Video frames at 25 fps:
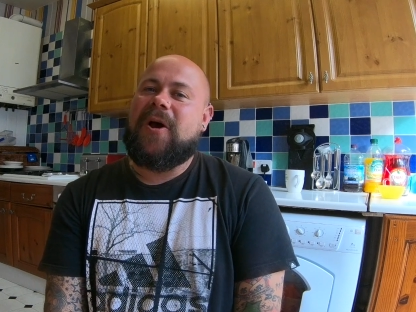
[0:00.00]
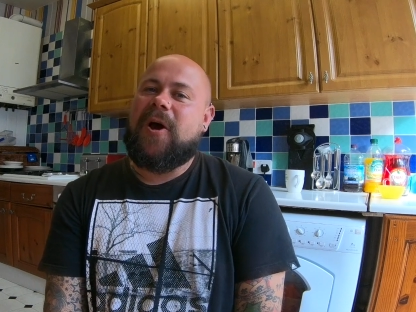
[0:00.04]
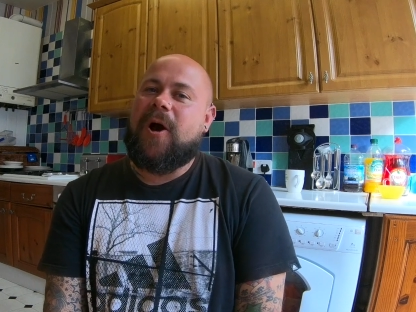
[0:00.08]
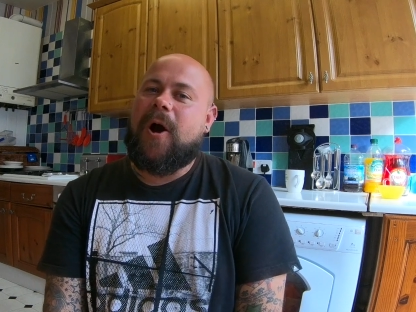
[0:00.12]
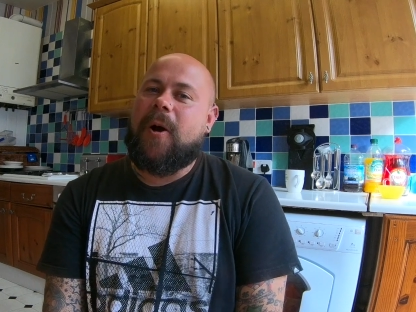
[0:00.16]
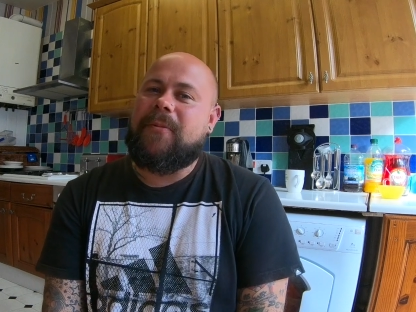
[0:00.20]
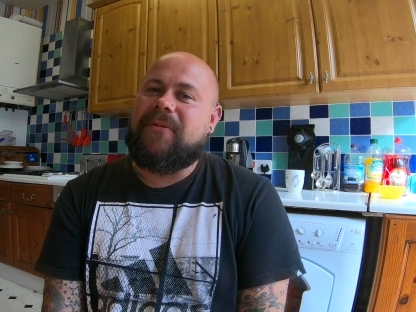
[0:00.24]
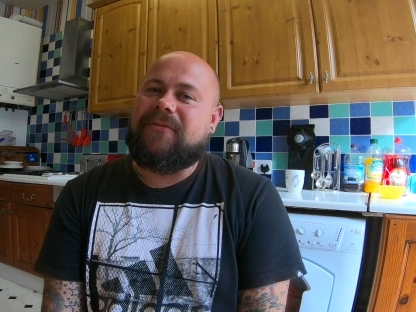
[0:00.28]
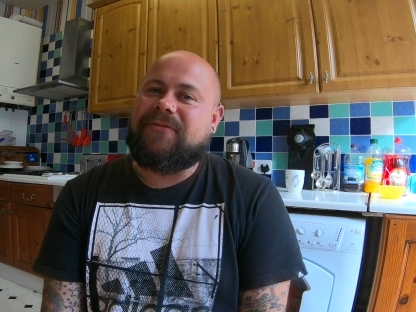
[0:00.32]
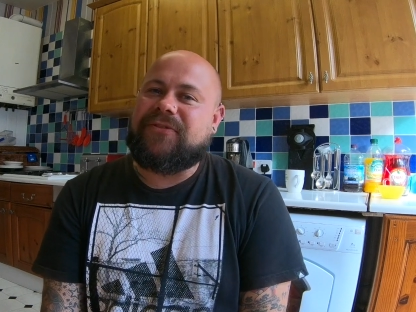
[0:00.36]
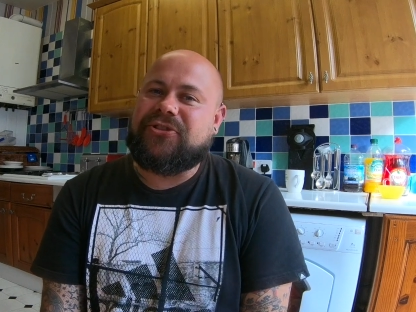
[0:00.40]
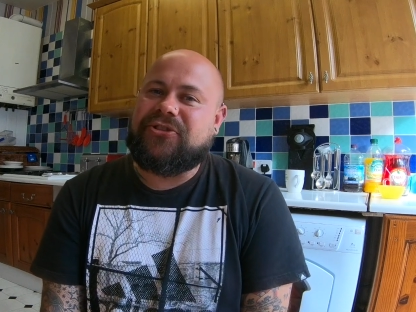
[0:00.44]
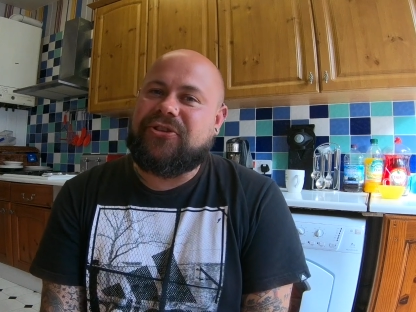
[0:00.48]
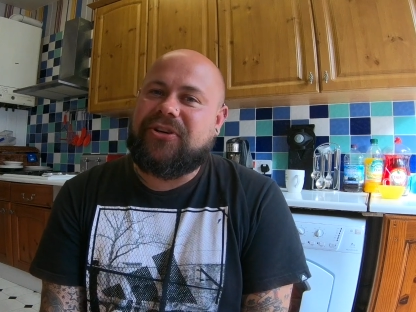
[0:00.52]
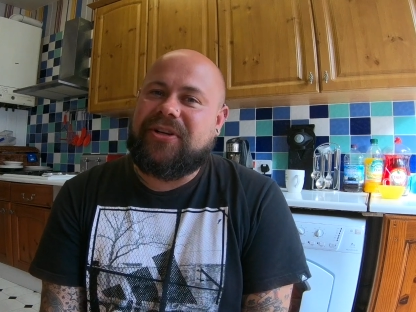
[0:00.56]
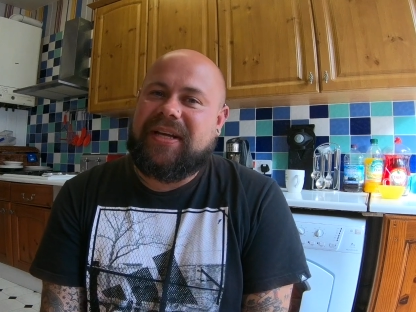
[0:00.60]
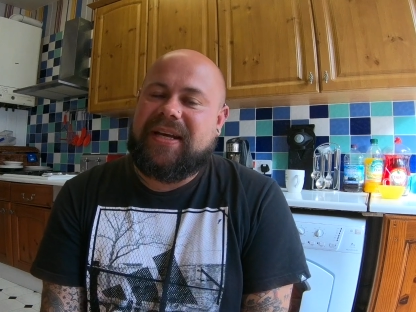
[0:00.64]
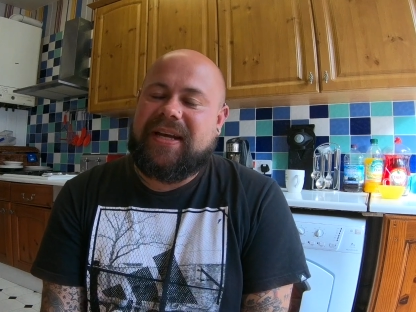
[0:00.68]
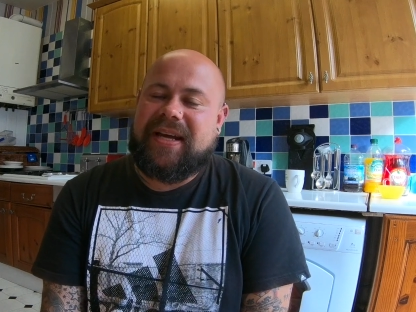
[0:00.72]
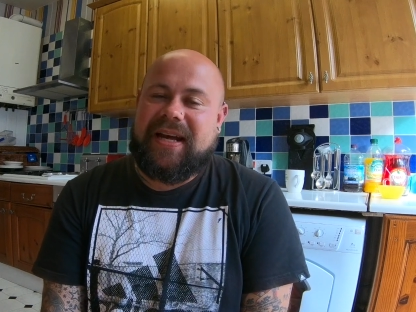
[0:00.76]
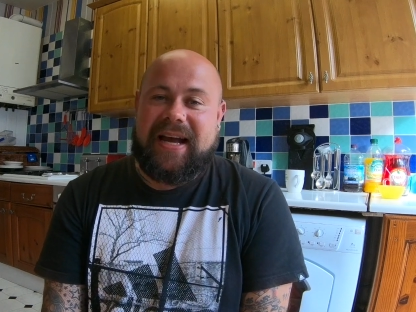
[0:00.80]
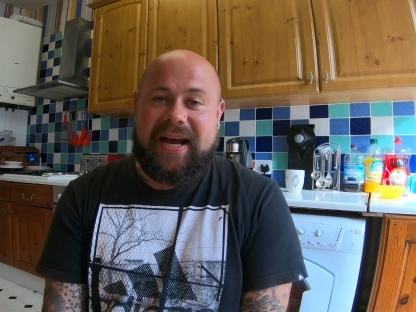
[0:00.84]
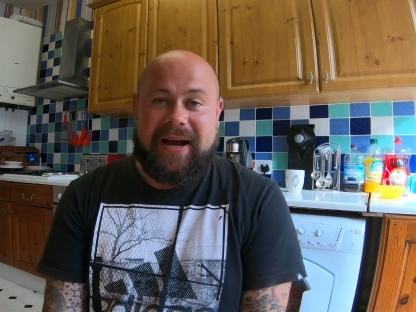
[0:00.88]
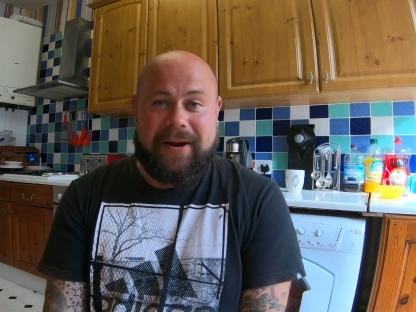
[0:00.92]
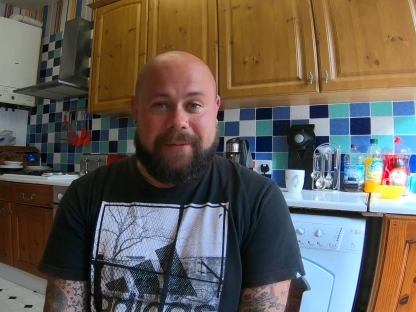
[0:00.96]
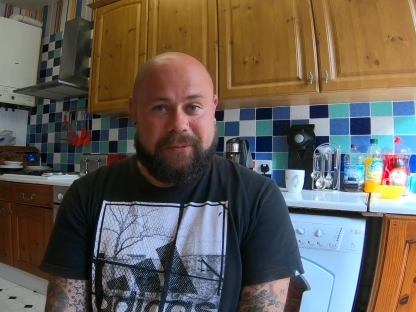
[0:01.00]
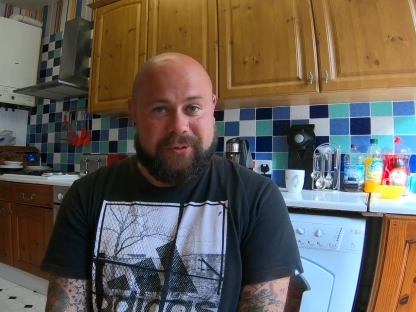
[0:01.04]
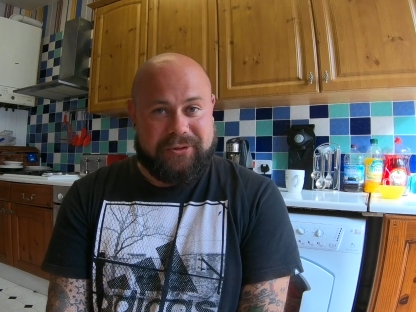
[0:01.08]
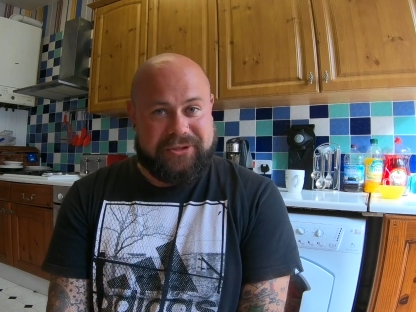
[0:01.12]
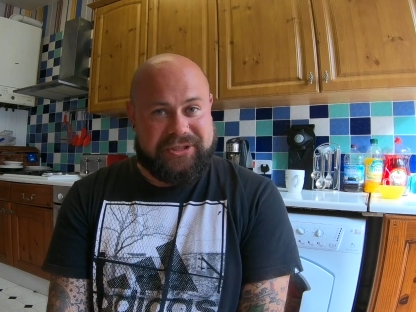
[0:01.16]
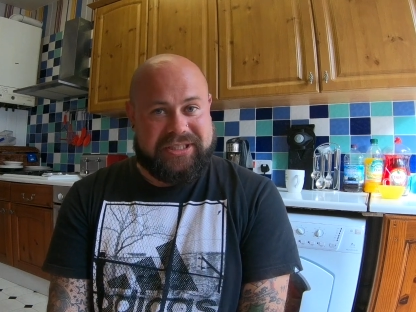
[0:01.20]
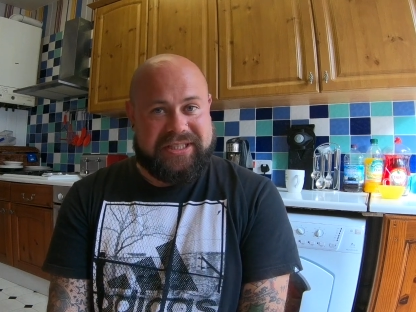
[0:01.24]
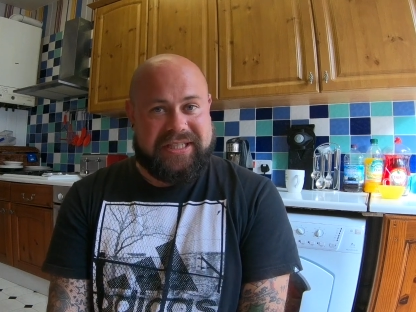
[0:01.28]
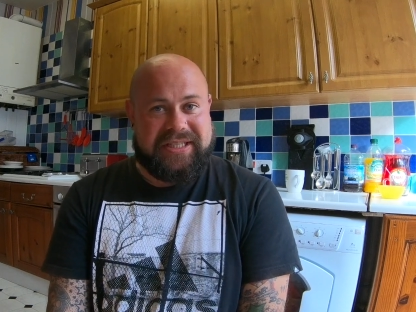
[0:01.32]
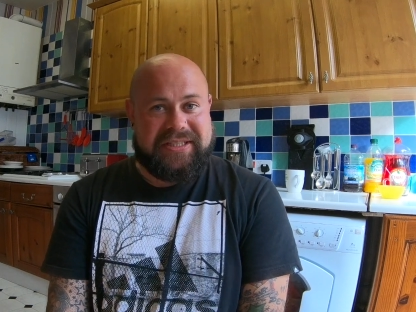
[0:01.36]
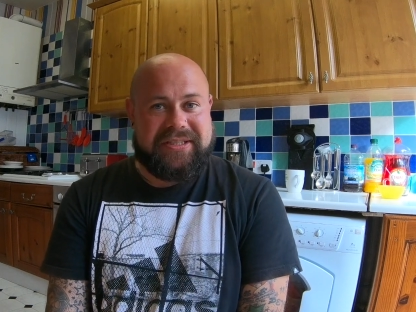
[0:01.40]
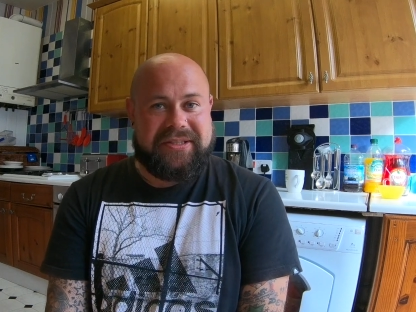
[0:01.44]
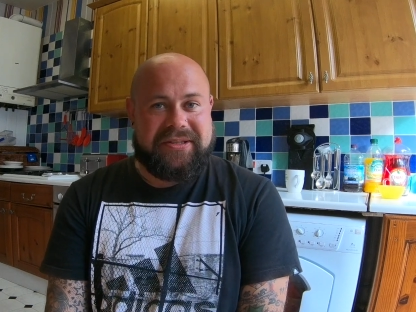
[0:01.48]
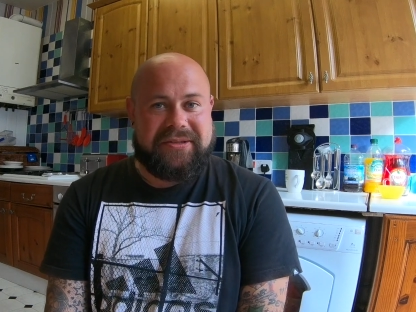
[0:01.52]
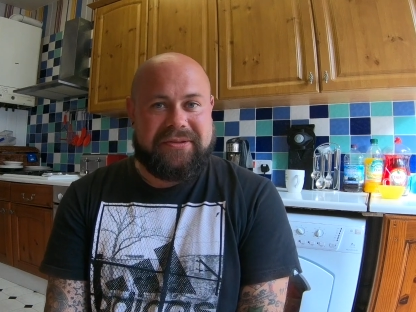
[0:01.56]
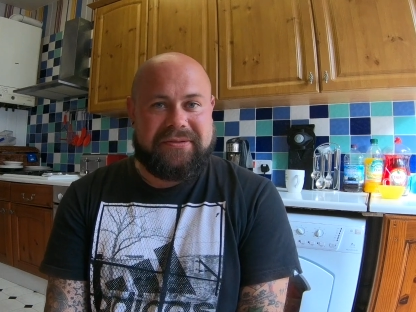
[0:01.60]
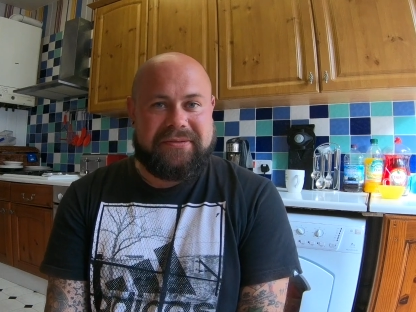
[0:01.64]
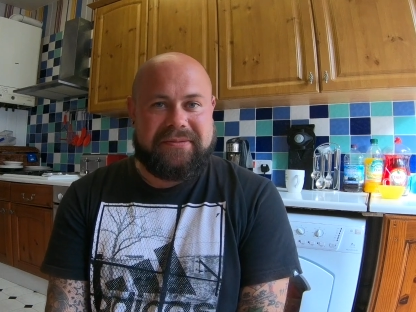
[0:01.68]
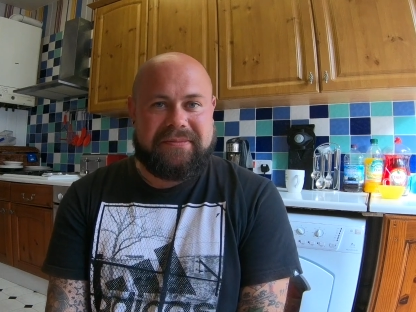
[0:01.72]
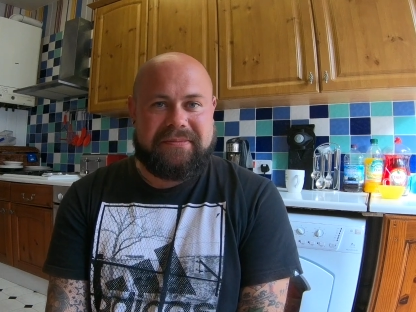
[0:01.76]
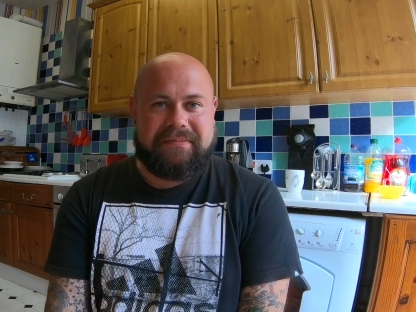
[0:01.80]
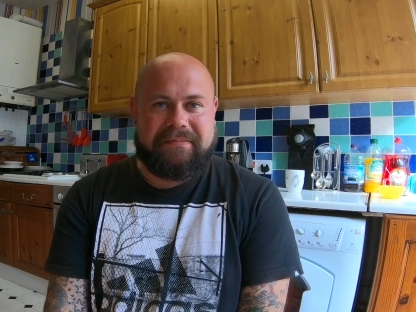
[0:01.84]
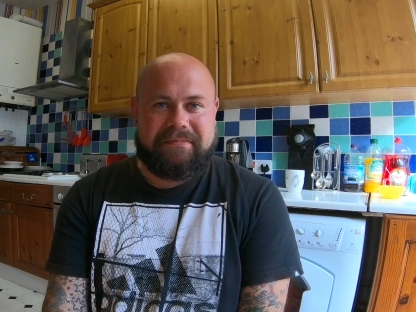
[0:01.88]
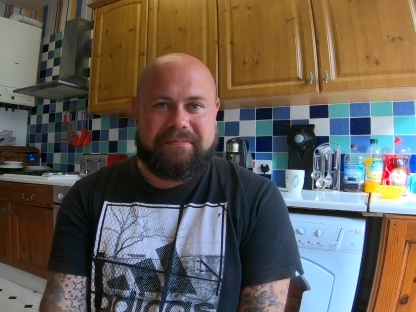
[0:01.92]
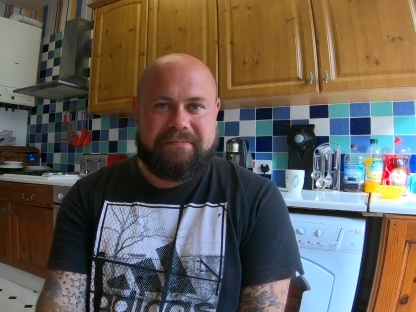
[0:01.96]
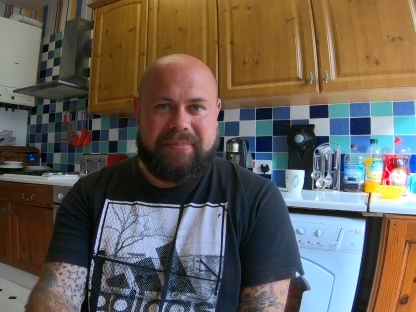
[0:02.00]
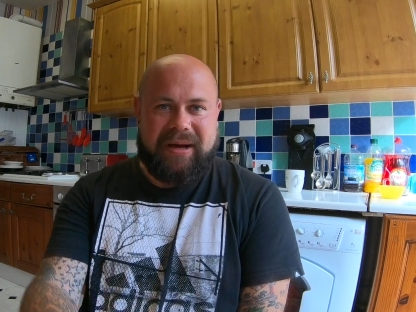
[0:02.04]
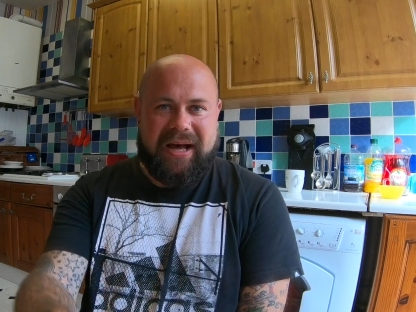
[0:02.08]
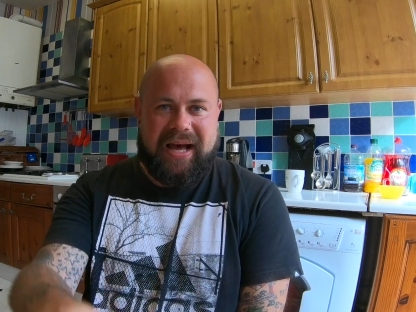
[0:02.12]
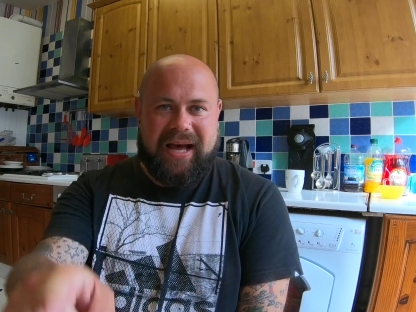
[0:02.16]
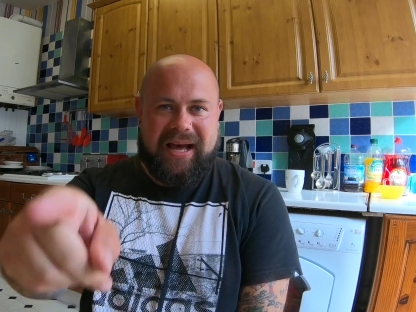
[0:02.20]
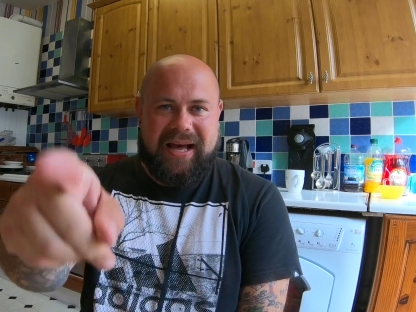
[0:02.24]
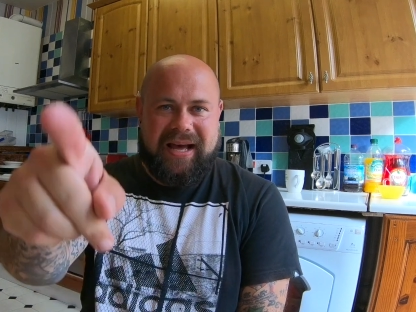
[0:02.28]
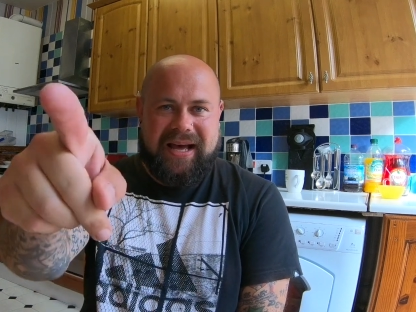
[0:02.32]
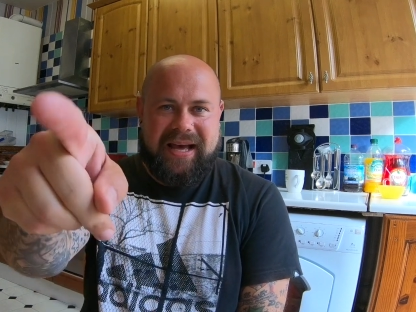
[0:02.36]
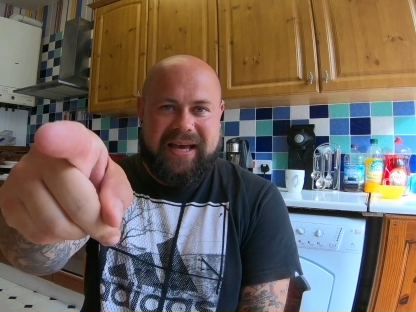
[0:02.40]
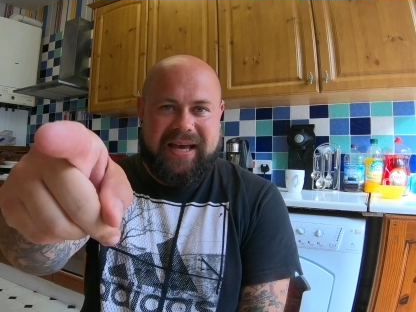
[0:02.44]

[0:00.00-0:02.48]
Hope you've enjoyed it, and we'll see you soon. Bye!